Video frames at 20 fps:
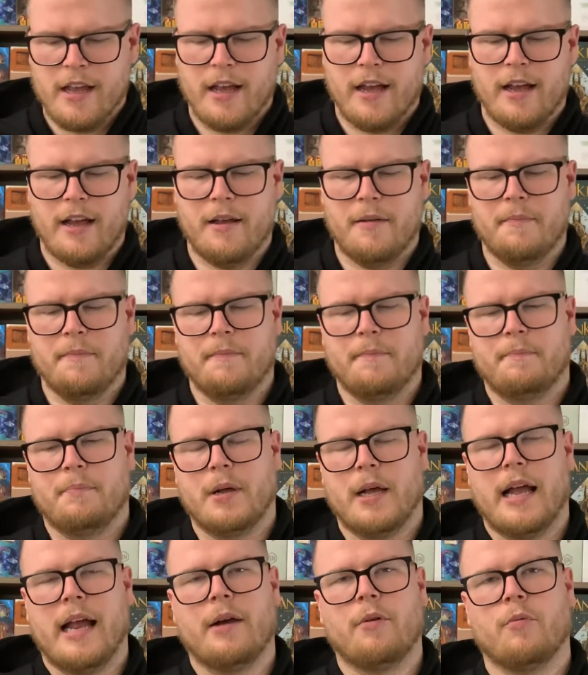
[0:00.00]

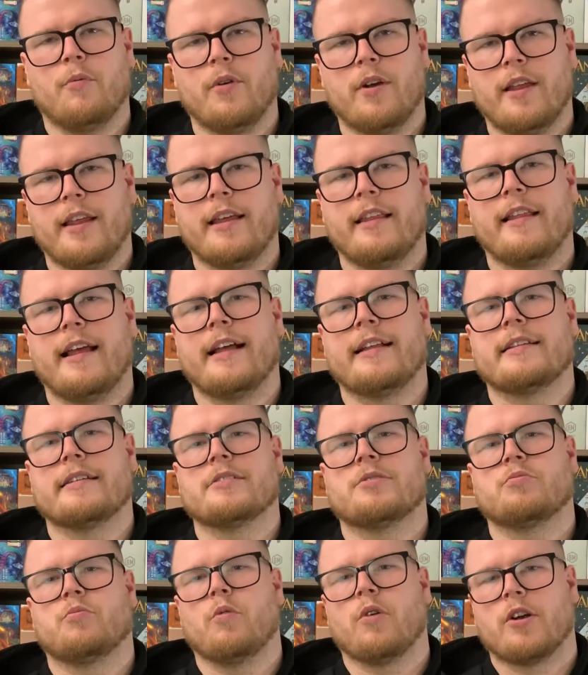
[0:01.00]
But I really like
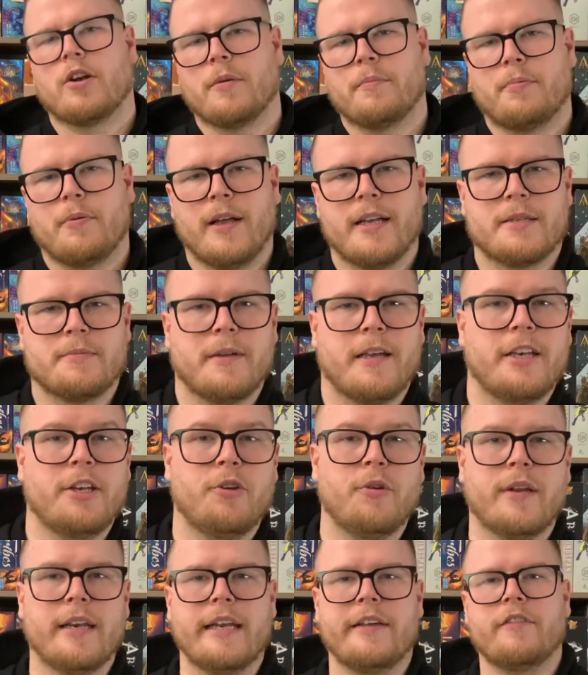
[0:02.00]
this worker placement, and
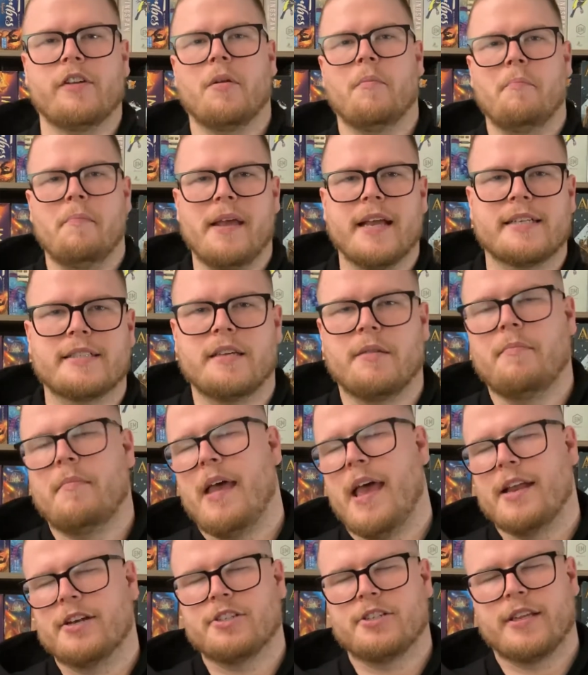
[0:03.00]
you can even mix and
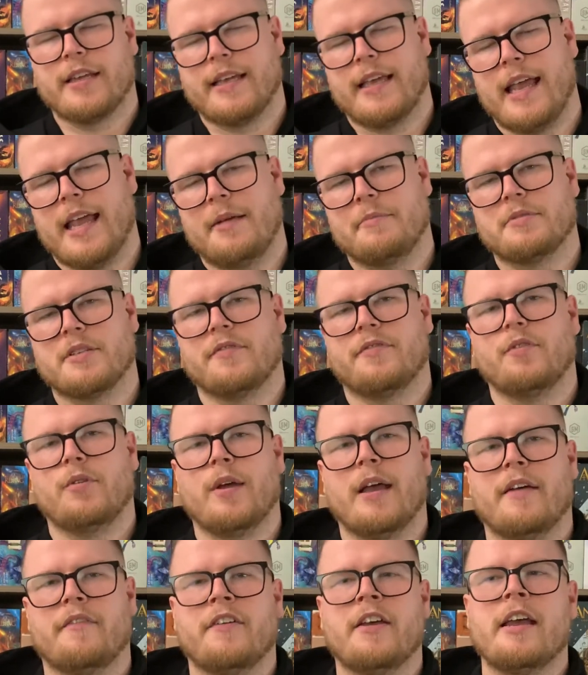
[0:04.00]
match the games. If
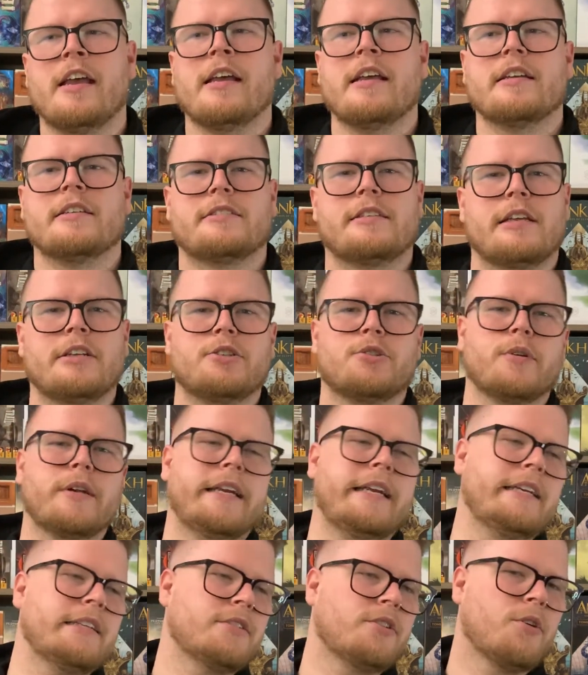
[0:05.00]
you have Century
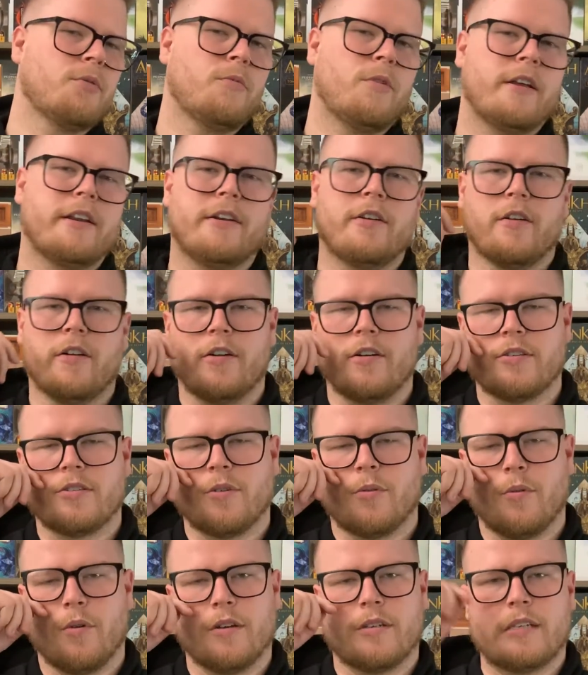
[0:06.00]
Eastern Wanderers
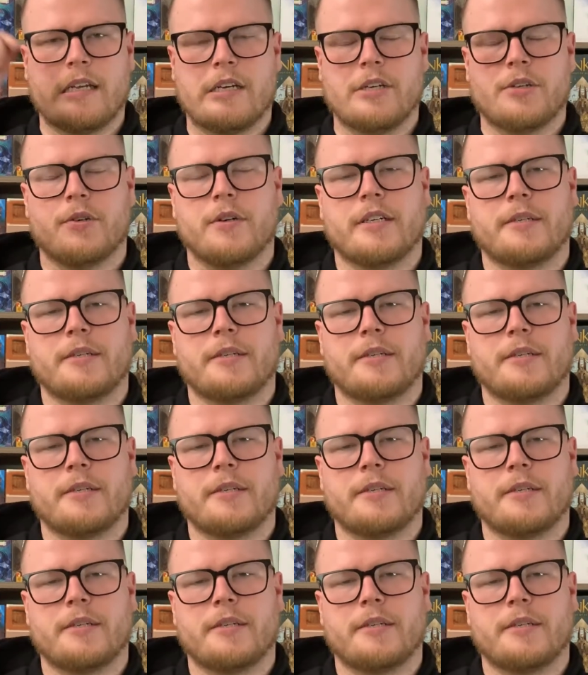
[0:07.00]
or Century